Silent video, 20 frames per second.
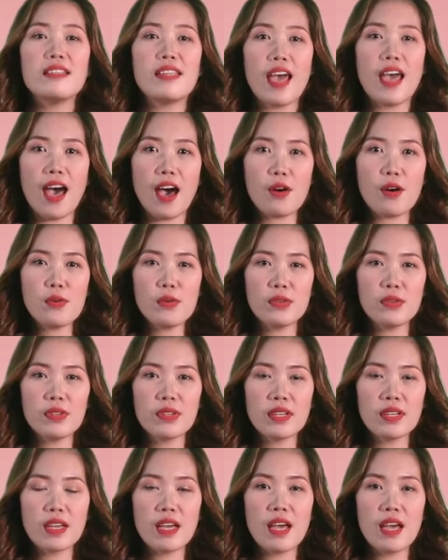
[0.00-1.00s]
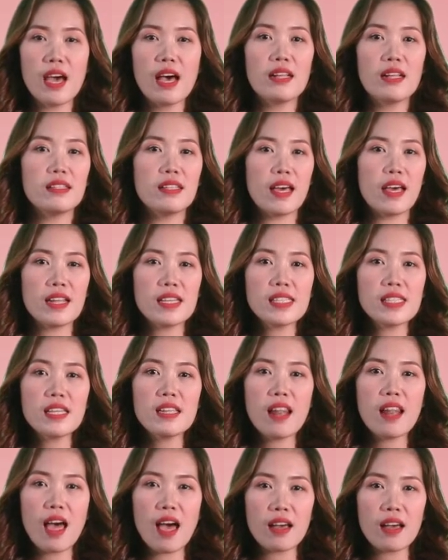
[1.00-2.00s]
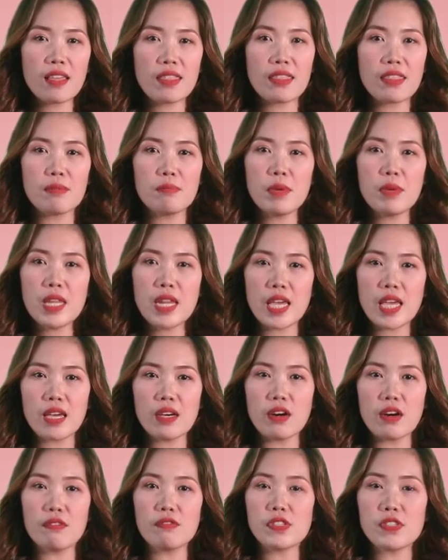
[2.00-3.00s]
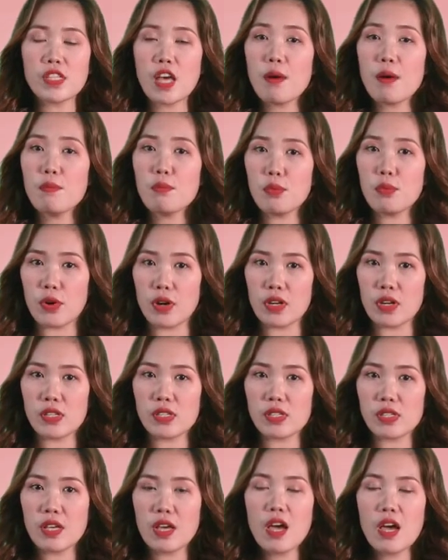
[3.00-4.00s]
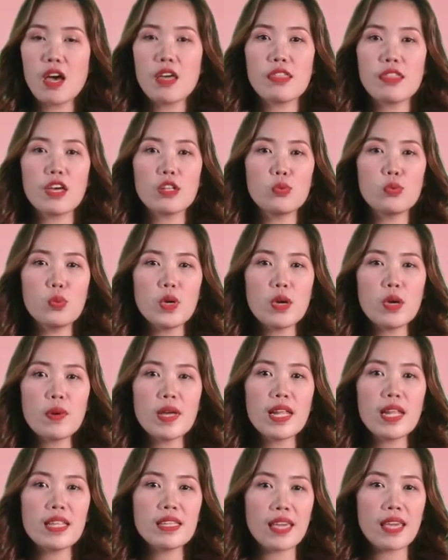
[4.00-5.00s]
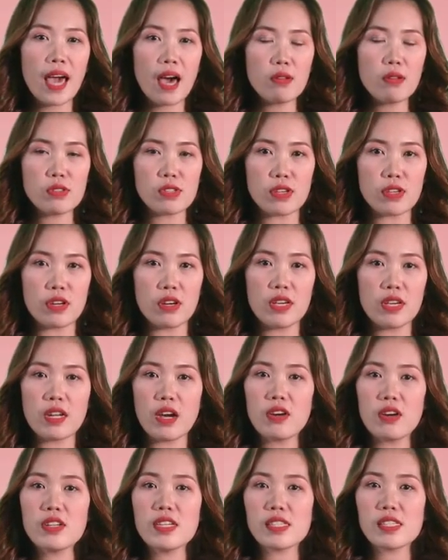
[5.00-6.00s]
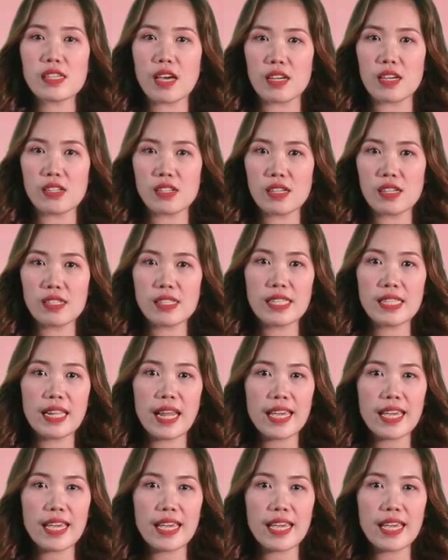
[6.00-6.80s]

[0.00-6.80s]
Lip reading: Now, let us unlock the meaning of some words that we will encounter in our discussions